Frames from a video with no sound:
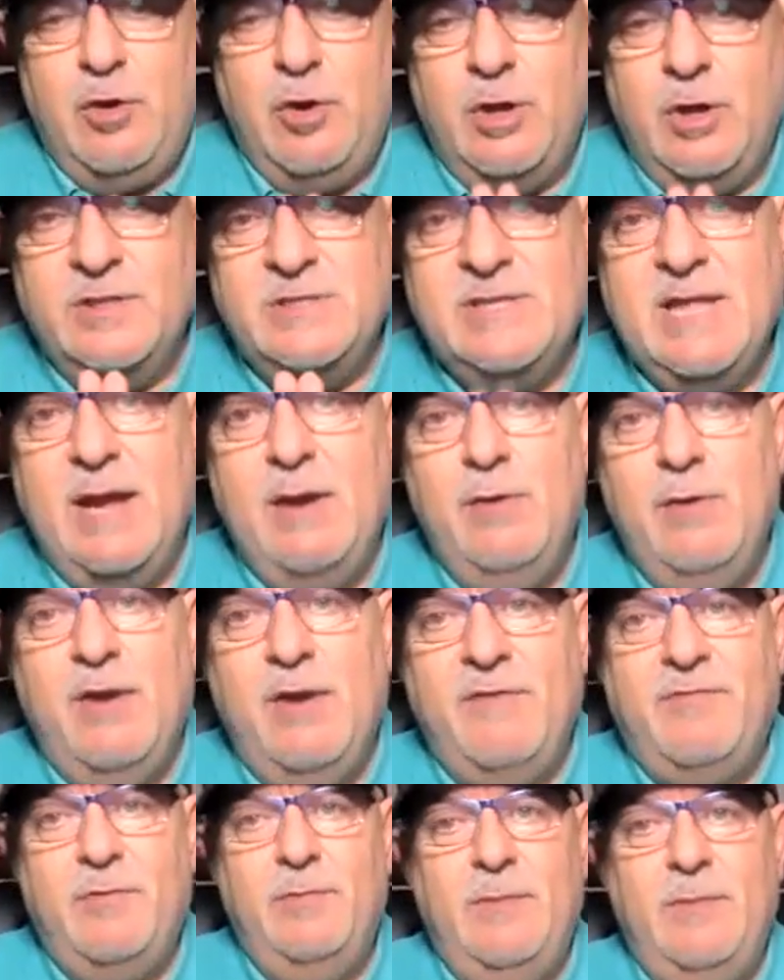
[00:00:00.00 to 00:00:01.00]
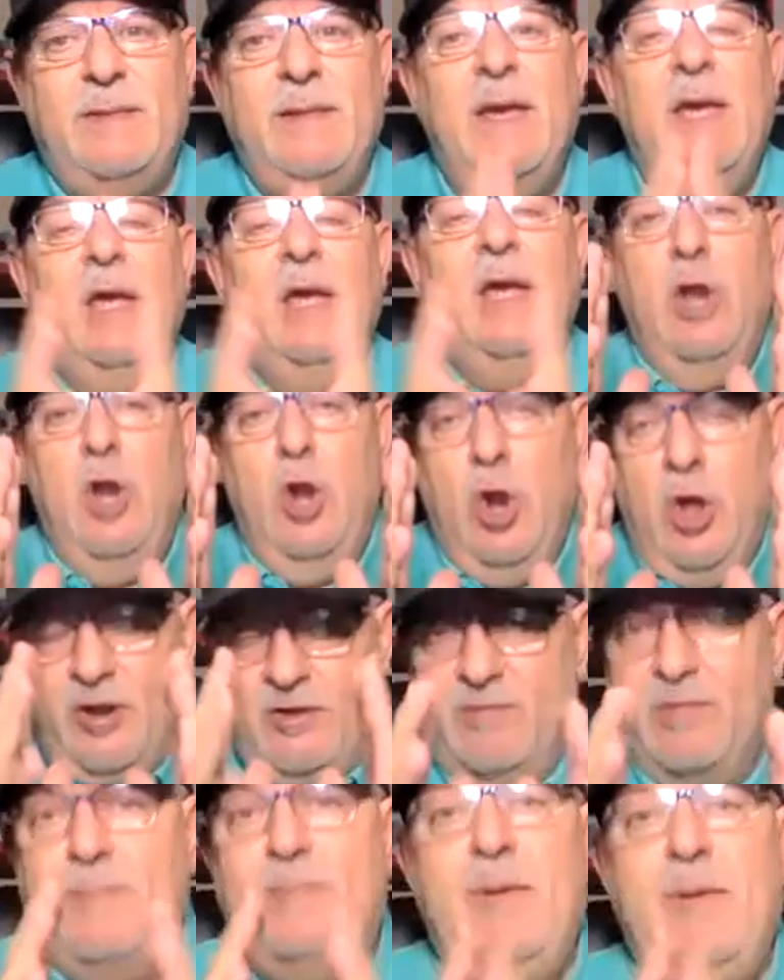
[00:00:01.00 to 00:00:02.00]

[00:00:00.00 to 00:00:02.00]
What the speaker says: Rather stay away from that. A lot of